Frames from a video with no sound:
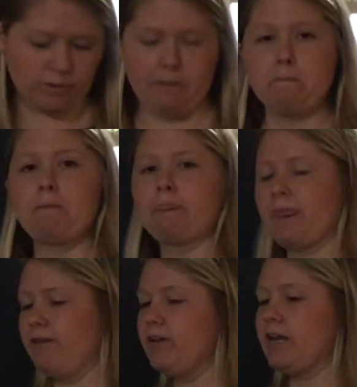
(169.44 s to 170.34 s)
one,
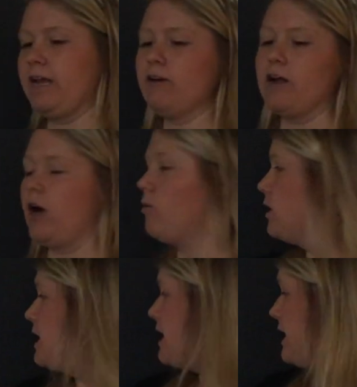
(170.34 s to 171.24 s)
I have an arrow.
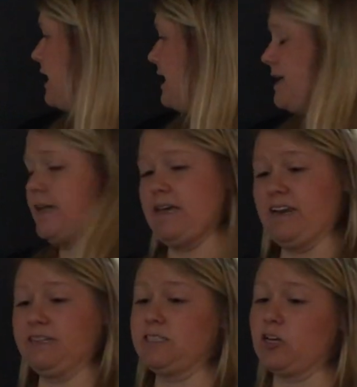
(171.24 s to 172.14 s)
It
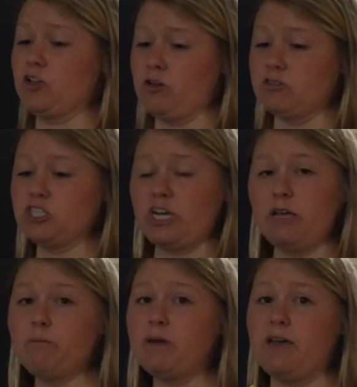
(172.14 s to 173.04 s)
is a closed
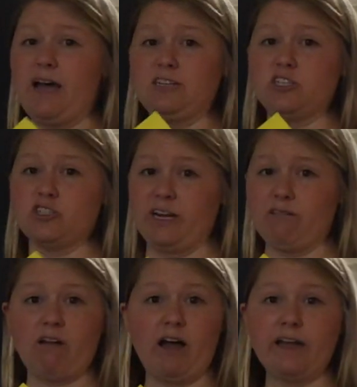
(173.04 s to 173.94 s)
shape, it has
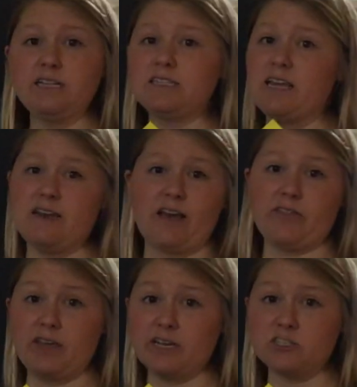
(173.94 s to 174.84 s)
straight lines, and
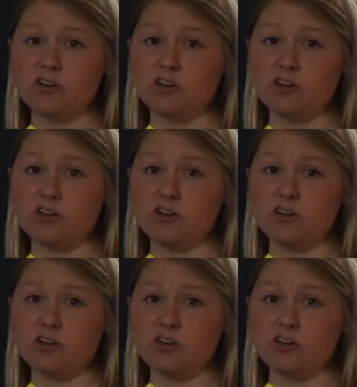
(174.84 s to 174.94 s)
nothing is